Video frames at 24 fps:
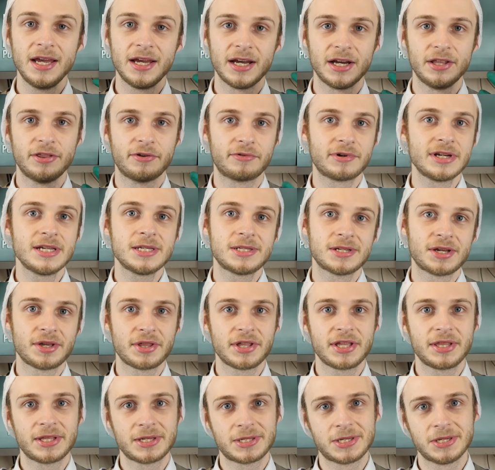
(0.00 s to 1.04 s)
And the reason I
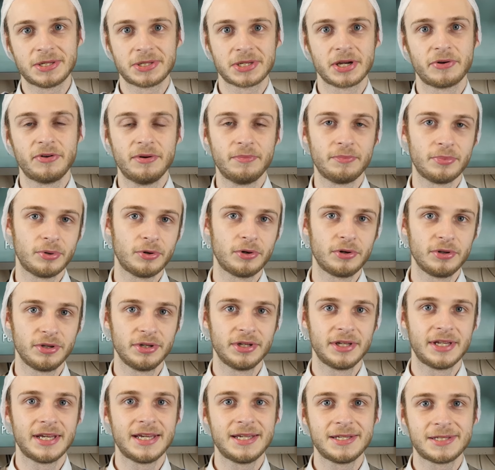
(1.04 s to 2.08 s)
think this is so
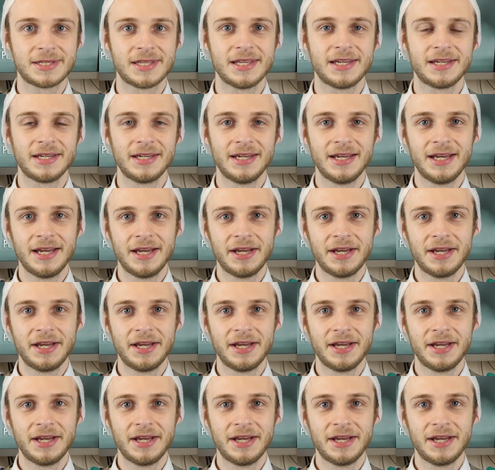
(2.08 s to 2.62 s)
important is that